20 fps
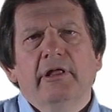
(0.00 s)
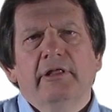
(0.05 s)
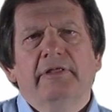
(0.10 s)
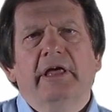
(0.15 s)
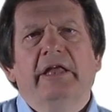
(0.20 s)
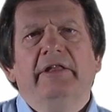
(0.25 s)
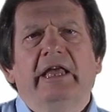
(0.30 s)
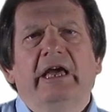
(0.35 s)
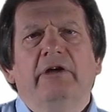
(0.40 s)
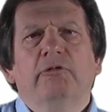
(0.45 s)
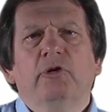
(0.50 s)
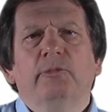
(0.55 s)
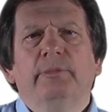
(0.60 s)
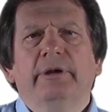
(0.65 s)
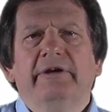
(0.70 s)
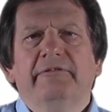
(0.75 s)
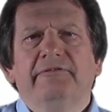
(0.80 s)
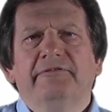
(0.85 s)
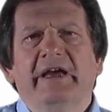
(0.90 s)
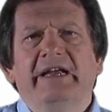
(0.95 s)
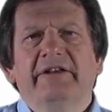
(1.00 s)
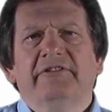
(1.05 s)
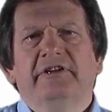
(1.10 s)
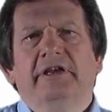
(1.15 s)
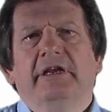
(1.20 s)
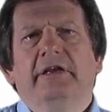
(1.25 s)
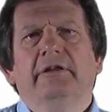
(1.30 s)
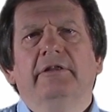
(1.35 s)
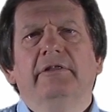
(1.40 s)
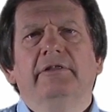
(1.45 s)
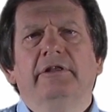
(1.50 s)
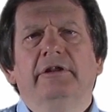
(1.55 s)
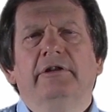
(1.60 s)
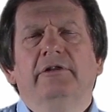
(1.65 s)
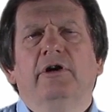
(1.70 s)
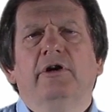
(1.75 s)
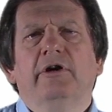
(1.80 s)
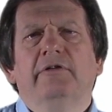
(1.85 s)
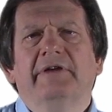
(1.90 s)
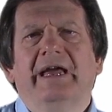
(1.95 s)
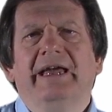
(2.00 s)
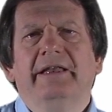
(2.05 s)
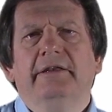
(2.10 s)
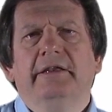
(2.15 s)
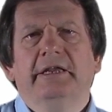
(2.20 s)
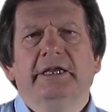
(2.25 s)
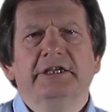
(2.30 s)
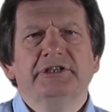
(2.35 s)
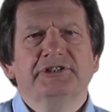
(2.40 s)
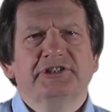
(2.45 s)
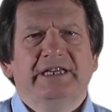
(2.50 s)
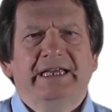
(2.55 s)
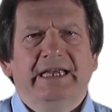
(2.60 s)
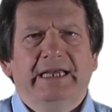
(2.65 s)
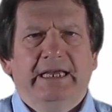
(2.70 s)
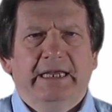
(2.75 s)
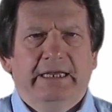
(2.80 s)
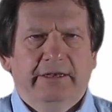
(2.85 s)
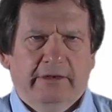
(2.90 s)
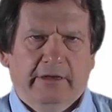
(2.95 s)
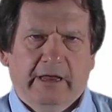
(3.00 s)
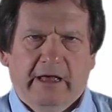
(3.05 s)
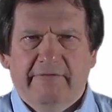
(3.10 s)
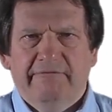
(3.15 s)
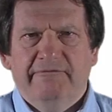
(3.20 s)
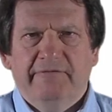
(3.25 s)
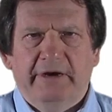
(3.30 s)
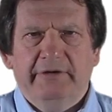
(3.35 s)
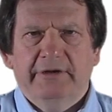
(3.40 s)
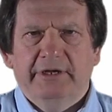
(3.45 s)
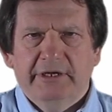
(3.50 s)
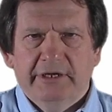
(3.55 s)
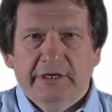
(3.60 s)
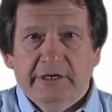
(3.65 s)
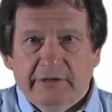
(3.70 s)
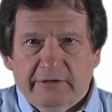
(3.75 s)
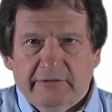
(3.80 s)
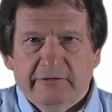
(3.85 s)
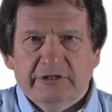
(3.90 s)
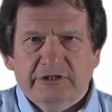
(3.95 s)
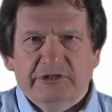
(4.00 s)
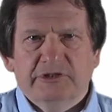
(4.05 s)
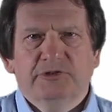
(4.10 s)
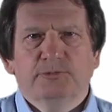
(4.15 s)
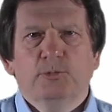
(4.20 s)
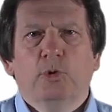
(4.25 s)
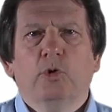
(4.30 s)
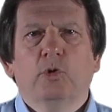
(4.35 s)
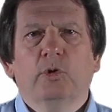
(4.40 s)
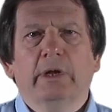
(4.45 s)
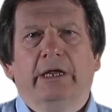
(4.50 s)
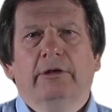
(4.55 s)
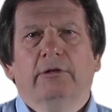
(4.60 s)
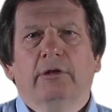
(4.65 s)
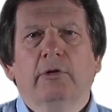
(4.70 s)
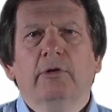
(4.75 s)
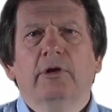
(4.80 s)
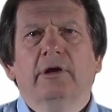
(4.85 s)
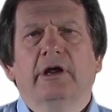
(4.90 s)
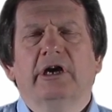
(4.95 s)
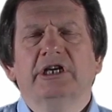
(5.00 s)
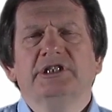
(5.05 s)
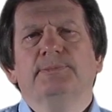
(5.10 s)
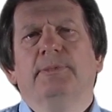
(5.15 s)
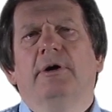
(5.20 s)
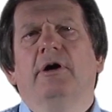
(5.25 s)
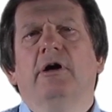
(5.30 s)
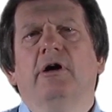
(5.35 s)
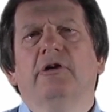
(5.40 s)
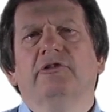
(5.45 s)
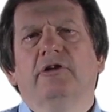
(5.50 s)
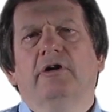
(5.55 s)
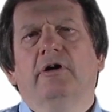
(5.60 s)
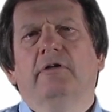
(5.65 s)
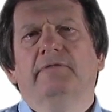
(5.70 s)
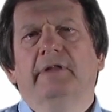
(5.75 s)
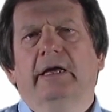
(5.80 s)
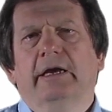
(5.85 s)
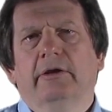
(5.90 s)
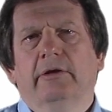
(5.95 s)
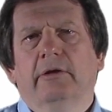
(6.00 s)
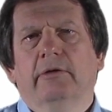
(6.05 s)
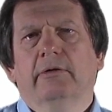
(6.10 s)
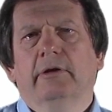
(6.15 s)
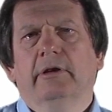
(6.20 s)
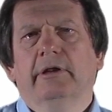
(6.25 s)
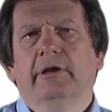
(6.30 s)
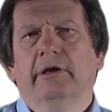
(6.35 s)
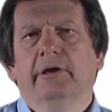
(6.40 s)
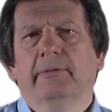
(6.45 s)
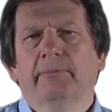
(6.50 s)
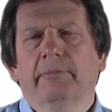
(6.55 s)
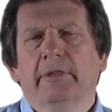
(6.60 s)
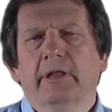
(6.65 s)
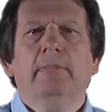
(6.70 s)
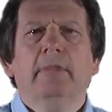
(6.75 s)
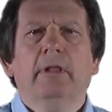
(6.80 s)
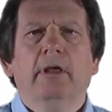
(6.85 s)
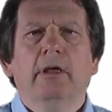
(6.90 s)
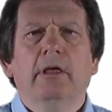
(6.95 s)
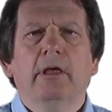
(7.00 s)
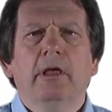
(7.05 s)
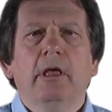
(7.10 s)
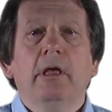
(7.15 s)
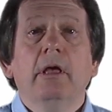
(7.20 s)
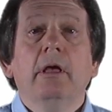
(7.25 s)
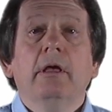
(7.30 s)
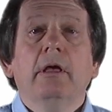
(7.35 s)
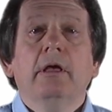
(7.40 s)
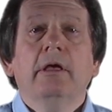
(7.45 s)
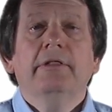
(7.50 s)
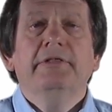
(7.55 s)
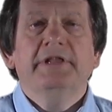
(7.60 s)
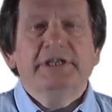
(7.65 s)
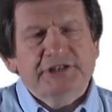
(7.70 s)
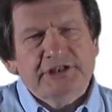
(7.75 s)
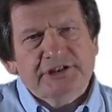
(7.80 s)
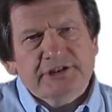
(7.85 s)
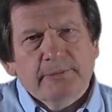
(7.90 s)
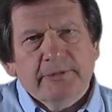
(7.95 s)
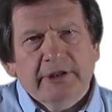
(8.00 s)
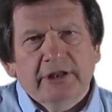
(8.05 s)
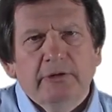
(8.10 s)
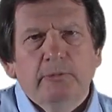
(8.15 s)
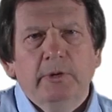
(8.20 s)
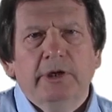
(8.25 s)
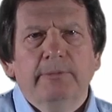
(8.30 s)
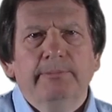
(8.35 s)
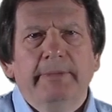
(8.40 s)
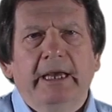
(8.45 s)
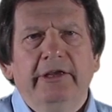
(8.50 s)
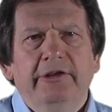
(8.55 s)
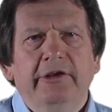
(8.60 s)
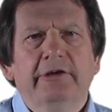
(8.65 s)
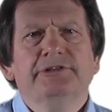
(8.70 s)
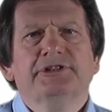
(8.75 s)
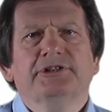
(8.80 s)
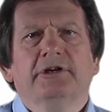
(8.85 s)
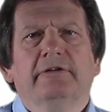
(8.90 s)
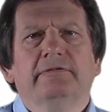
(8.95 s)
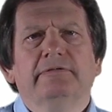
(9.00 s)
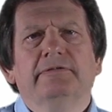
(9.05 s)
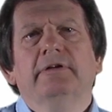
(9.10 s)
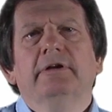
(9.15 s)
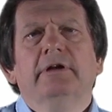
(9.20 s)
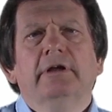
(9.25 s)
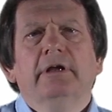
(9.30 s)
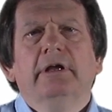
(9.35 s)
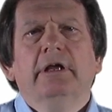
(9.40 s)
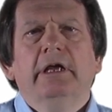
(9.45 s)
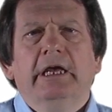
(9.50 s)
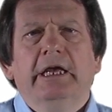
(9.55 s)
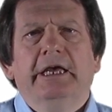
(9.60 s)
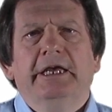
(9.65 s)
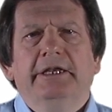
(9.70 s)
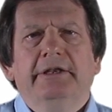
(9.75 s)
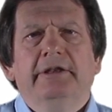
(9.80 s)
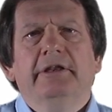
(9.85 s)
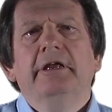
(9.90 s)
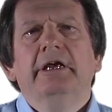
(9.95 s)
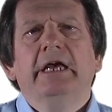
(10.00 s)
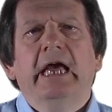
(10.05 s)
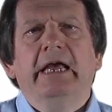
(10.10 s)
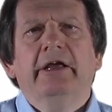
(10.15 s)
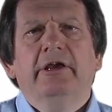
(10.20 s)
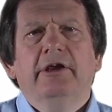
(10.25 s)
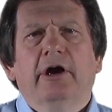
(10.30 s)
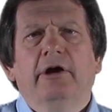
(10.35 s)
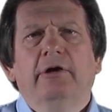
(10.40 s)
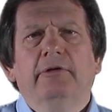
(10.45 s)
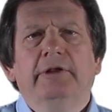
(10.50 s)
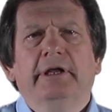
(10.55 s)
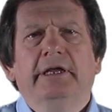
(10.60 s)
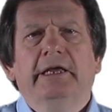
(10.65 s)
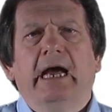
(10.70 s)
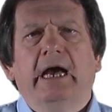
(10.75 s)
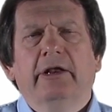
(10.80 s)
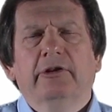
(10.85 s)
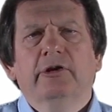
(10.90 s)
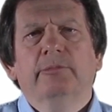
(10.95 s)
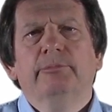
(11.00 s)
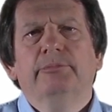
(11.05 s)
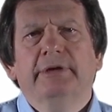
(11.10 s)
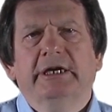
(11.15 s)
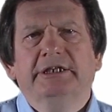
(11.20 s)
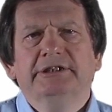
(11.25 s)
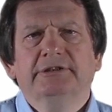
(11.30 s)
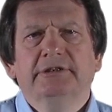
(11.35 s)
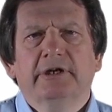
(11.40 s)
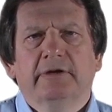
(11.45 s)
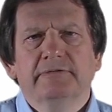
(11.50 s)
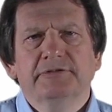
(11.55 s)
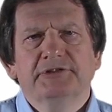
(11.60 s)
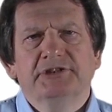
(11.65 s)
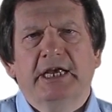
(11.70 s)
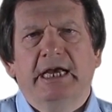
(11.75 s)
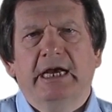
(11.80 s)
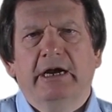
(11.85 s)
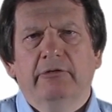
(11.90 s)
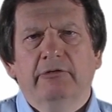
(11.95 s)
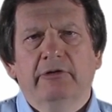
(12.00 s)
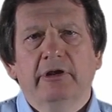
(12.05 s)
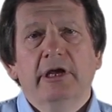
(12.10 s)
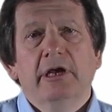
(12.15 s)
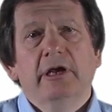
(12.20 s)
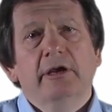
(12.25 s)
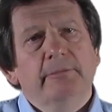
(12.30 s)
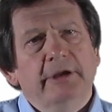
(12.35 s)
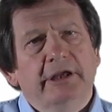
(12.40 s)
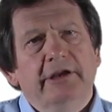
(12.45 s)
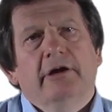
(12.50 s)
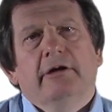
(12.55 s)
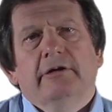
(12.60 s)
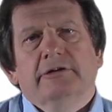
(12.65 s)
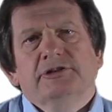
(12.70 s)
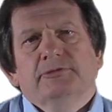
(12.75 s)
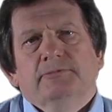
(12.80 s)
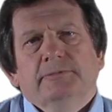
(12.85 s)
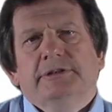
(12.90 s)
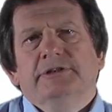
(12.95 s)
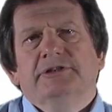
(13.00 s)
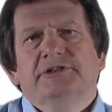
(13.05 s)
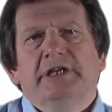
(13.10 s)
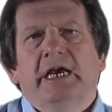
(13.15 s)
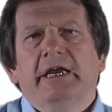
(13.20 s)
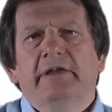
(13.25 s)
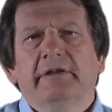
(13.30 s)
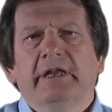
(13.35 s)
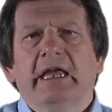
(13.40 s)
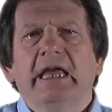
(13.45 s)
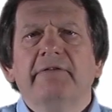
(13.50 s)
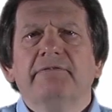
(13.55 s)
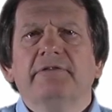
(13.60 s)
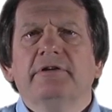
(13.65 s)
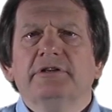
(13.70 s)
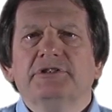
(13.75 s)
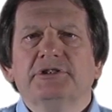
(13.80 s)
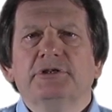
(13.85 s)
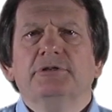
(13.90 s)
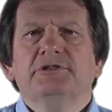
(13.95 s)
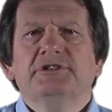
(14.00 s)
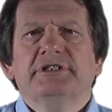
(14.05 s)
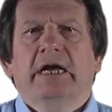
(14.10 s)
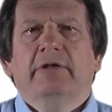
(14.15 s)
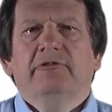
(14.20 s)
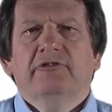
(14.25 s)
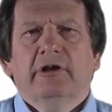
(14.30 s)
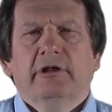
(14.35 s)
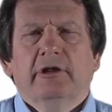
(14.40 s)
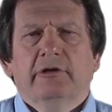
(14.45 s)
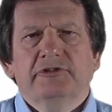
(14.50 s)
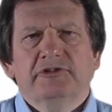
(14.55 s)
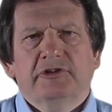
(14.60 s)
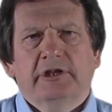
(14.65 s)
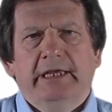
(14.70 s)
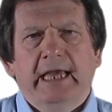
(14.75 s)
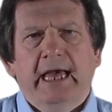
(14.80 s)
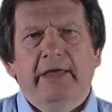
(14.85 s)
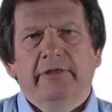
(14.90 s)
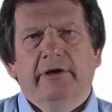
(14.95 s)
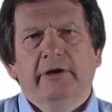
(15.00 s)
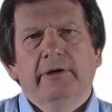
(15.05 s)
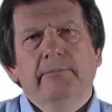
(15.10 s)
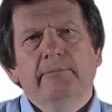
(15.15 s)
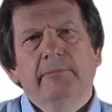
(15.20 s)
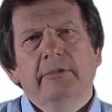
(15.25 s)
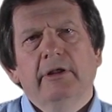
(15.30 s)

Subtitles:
then they will be affecting the nerve endings in a very small and localised part of that cochlea. This is something that we can make use of in encoding and compression of sound, because we can say that if there are two sounds close together,